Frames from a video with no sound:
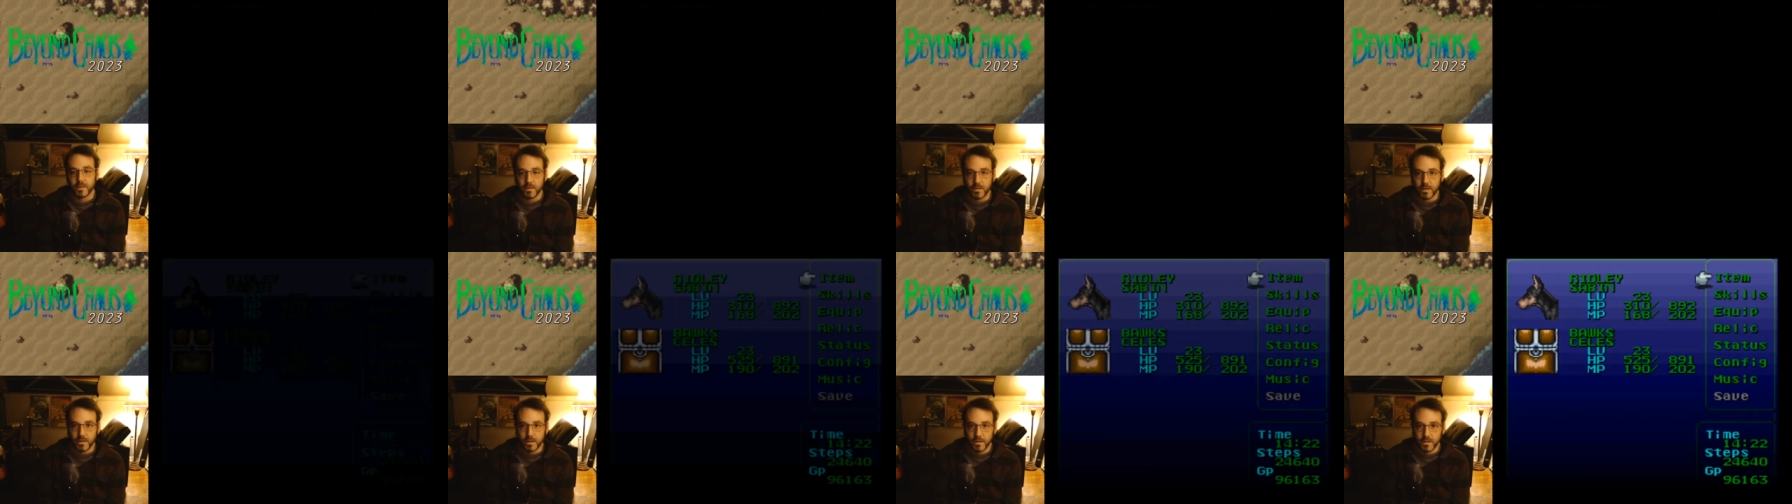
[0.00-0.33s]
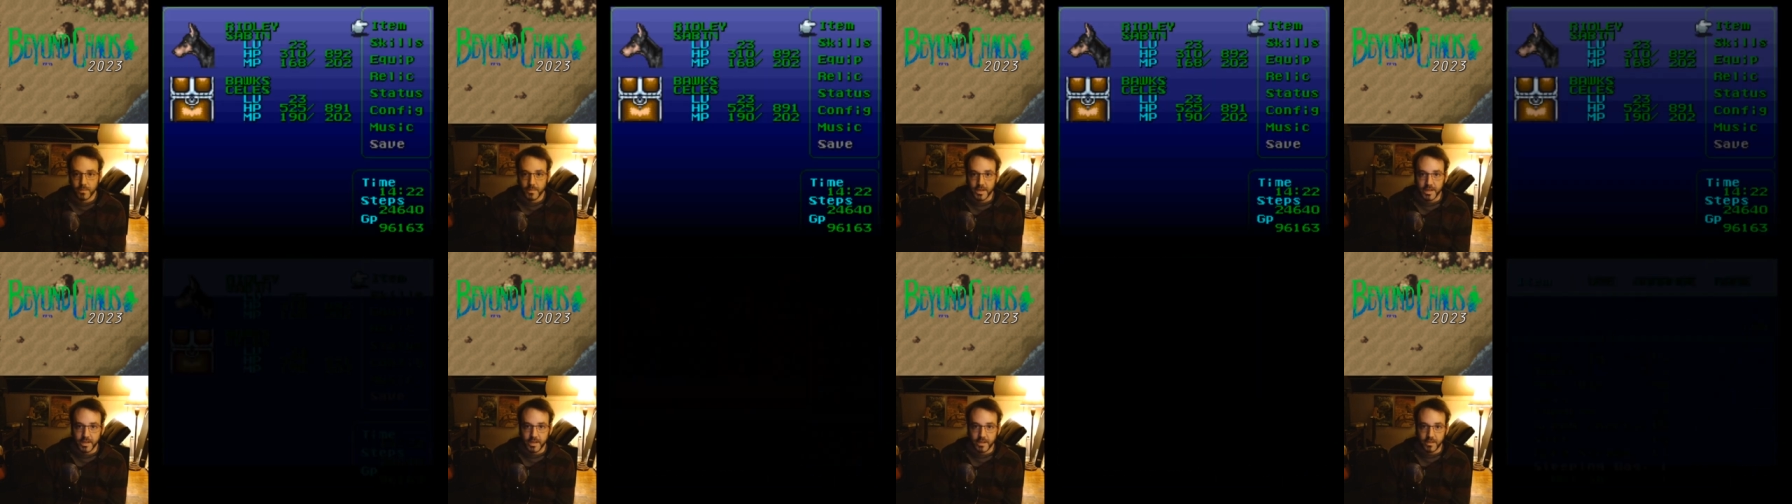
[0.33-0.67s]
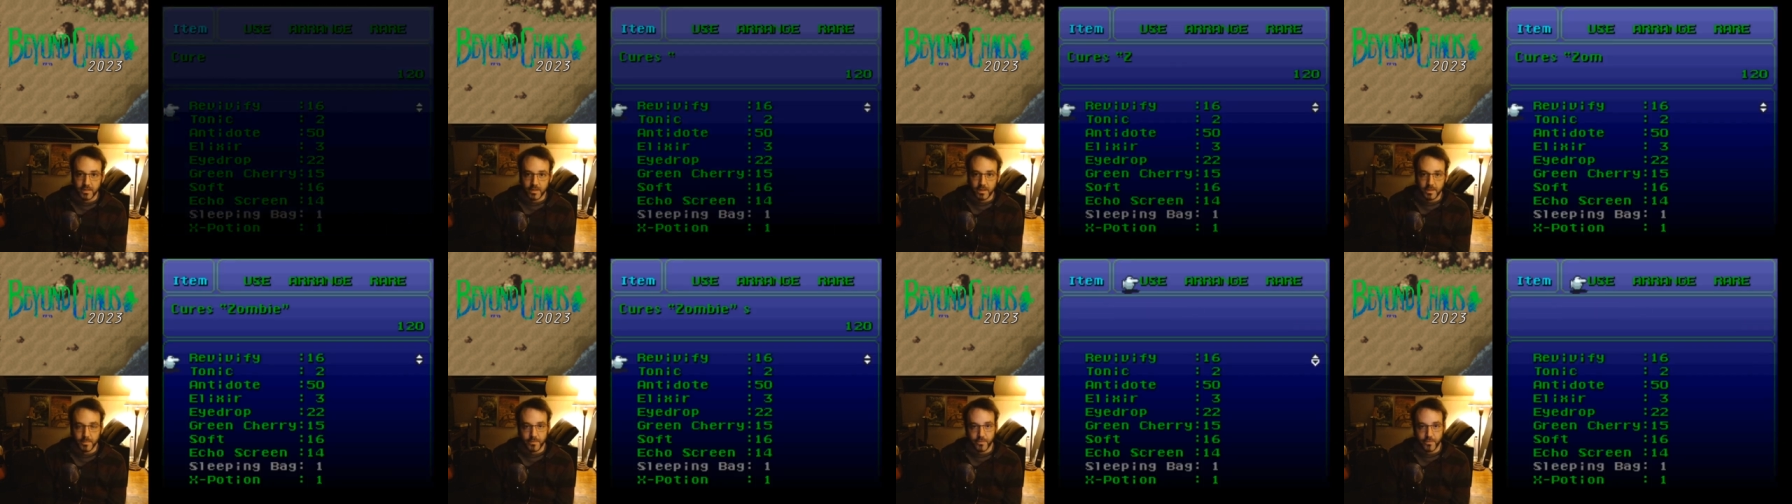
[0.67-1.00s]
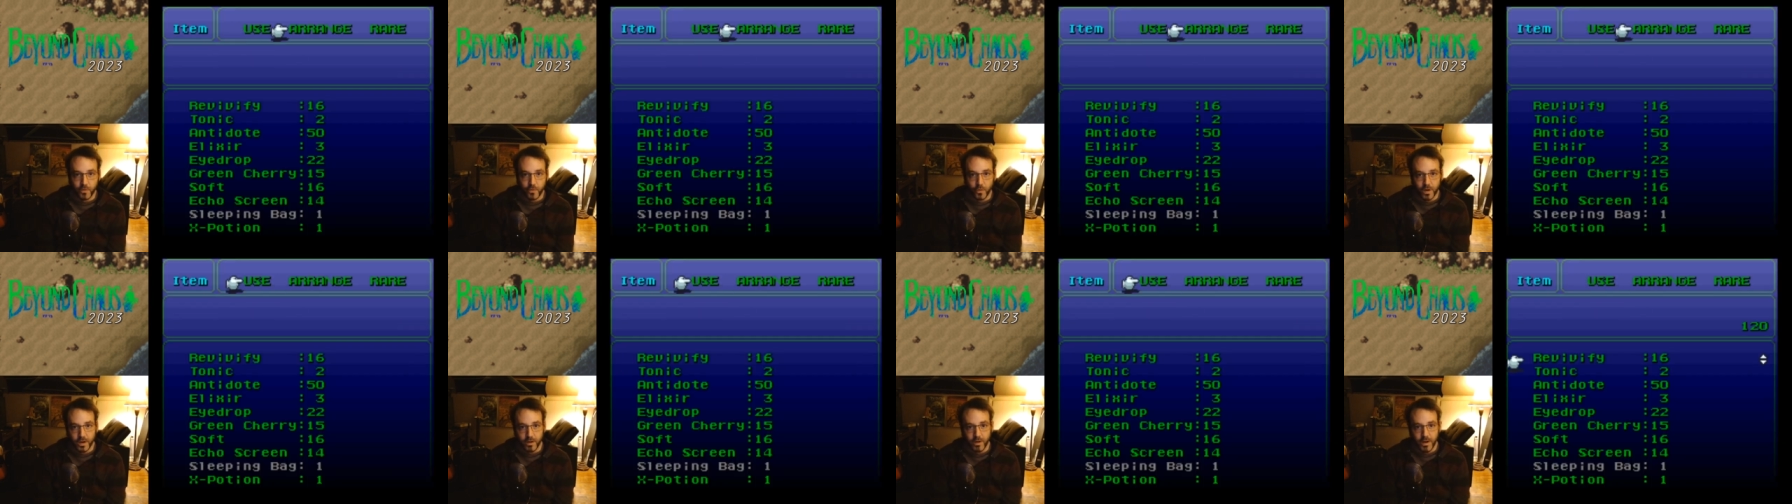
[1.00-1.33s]
Alright, let me heal up
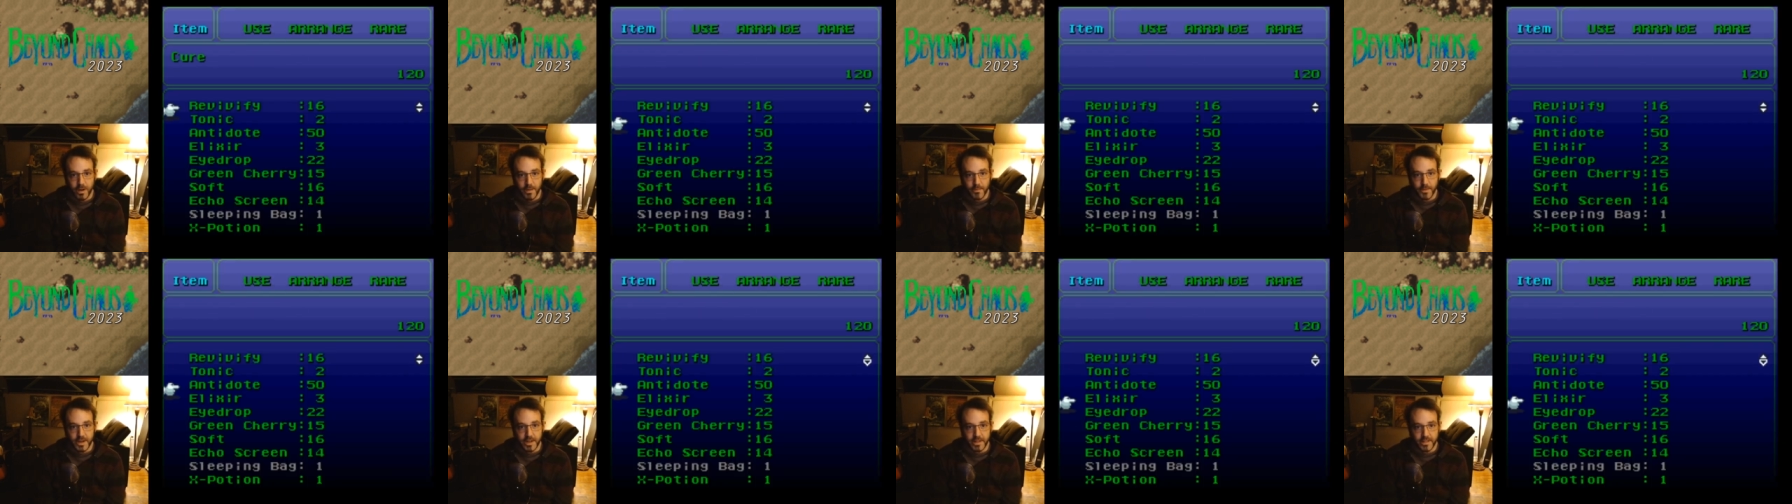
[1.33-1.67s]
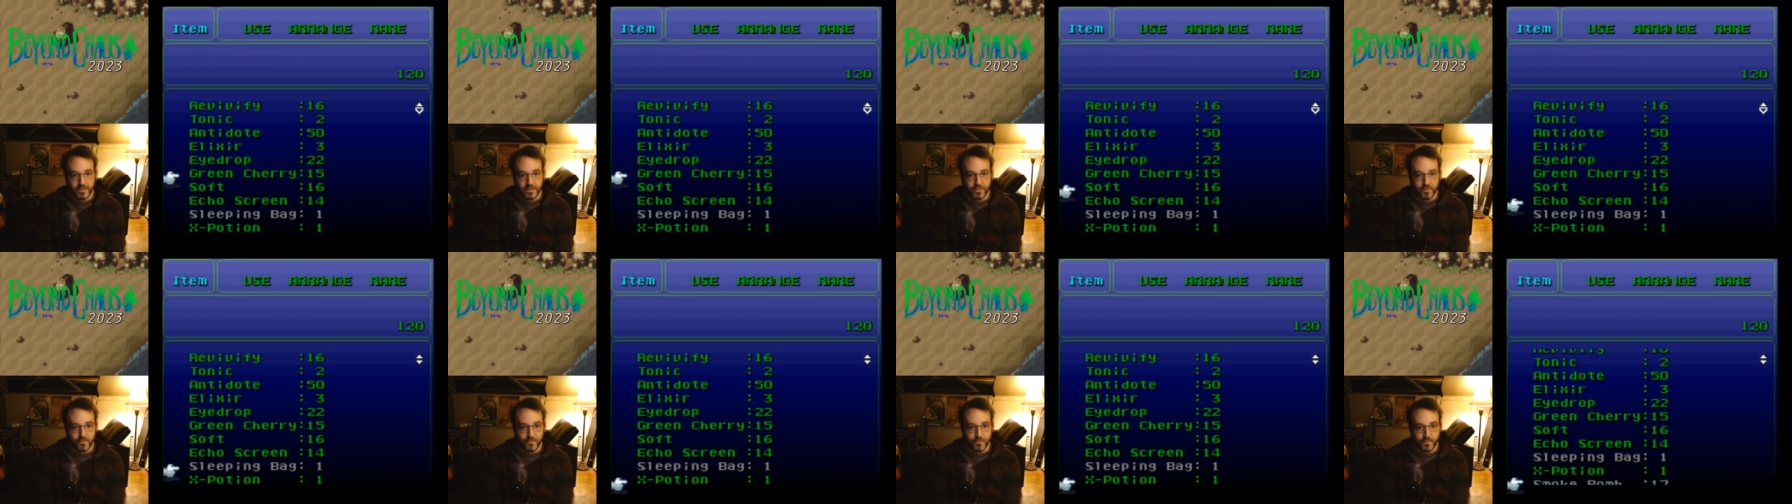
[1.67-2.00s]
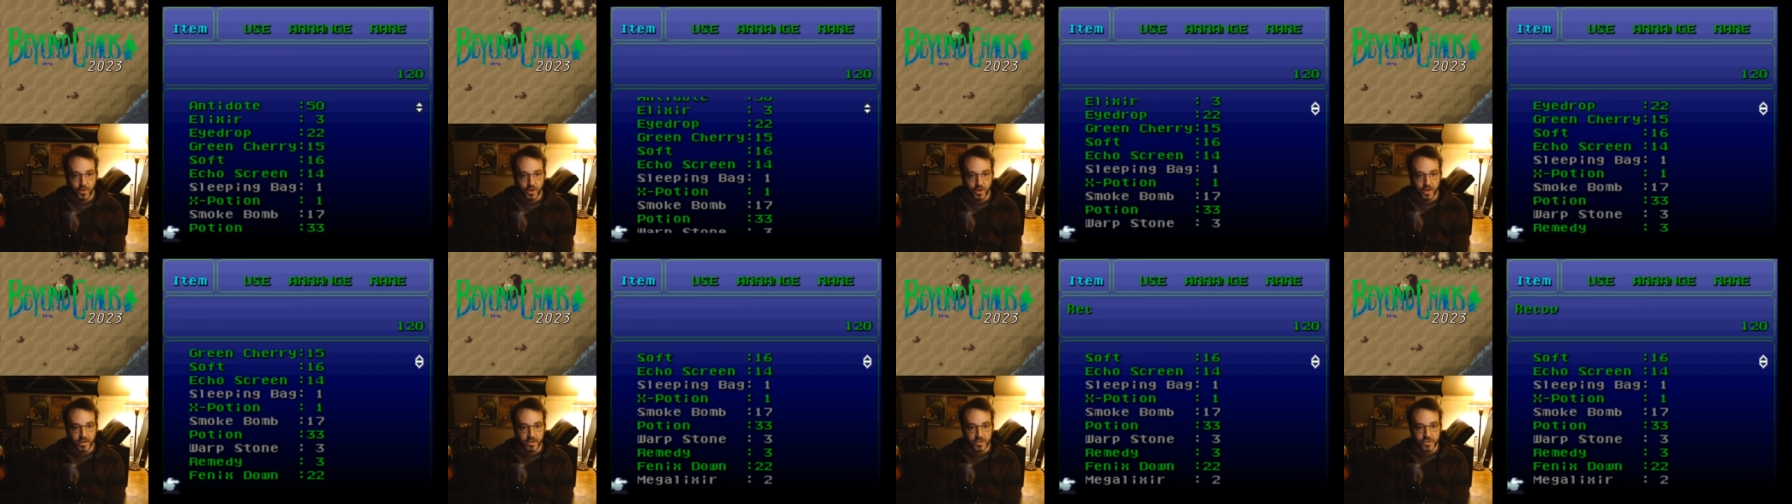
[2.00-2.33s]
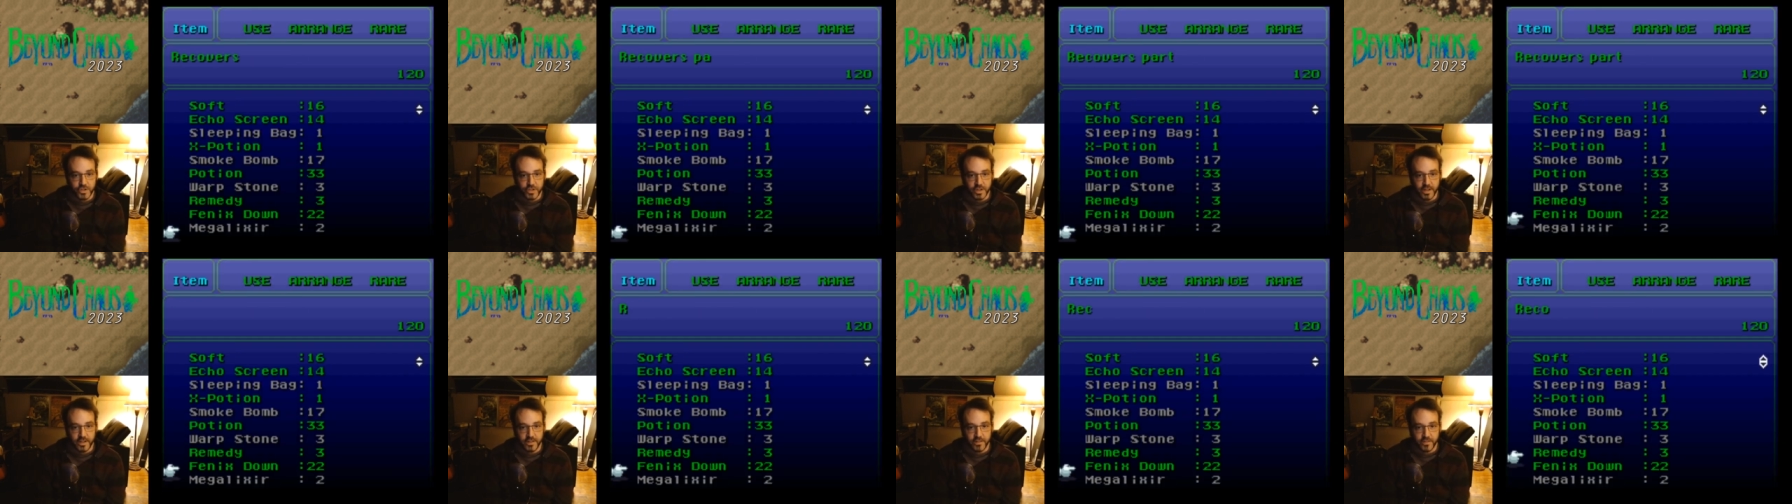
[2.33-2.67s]
before I grab any of these frickin'
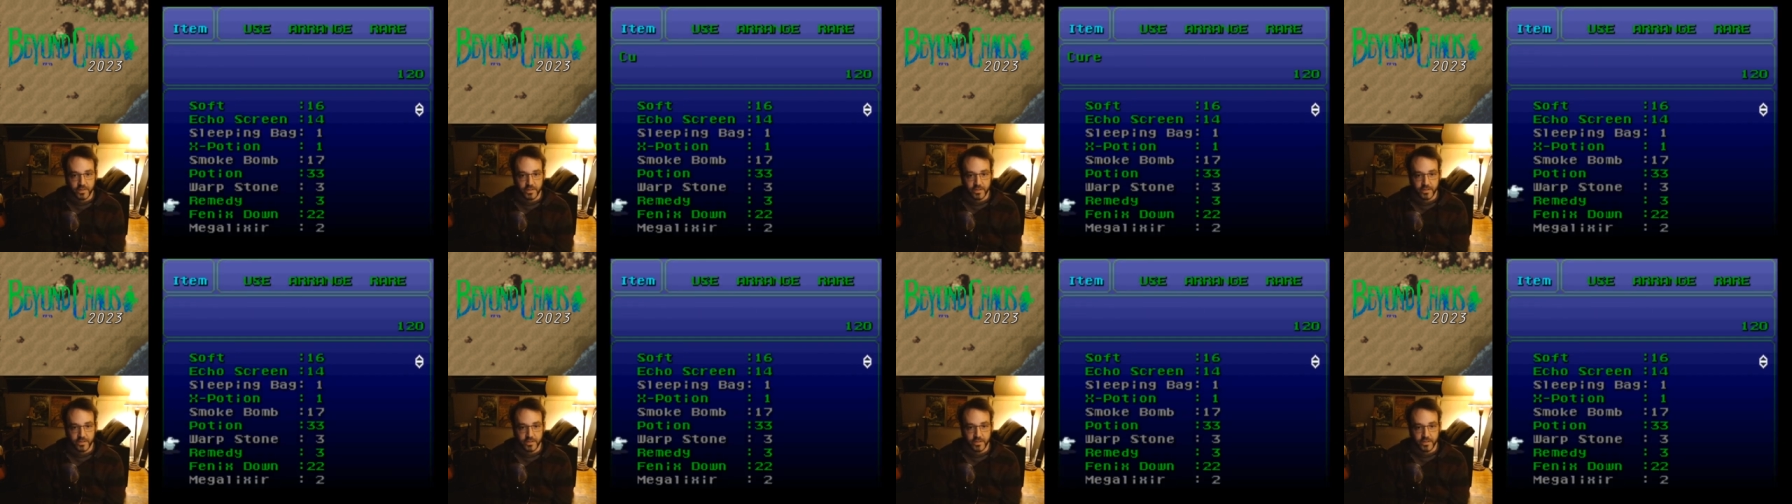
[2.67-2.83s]
chests,